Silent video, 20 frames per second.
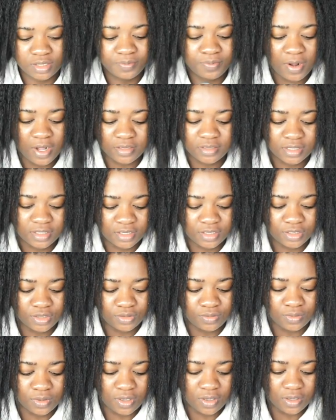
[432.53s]
process is
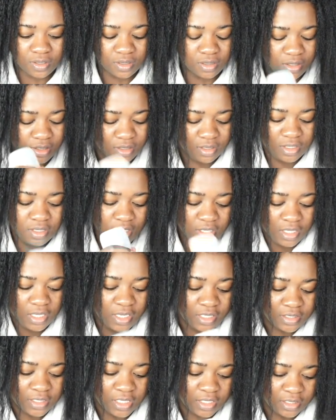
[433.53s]
too long.
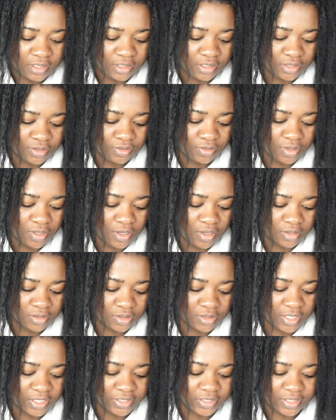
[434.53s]
It's honestly too long.
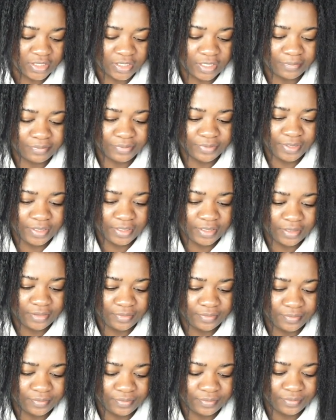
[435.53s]
So I just separate it
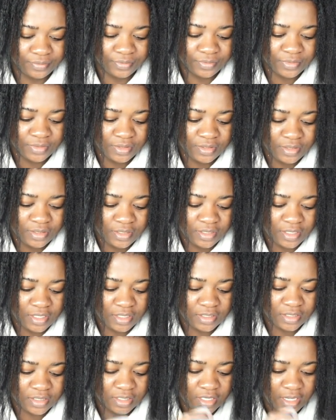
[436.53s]

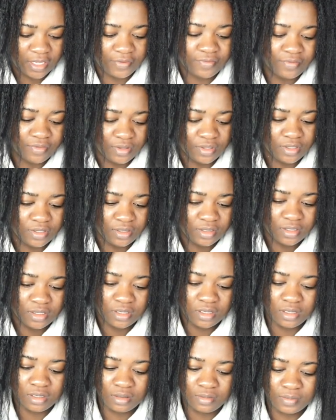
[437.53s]
and stuff.
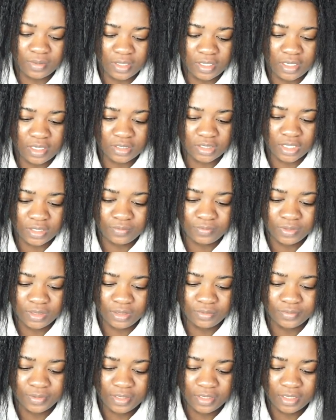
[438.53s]
Oh my gosh, I
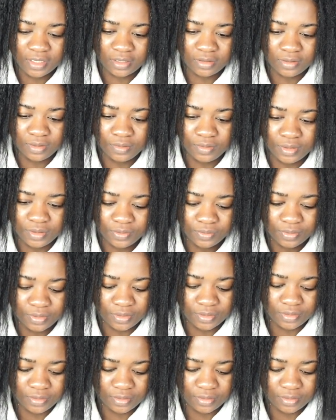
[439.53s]
really ran out of coconut oil.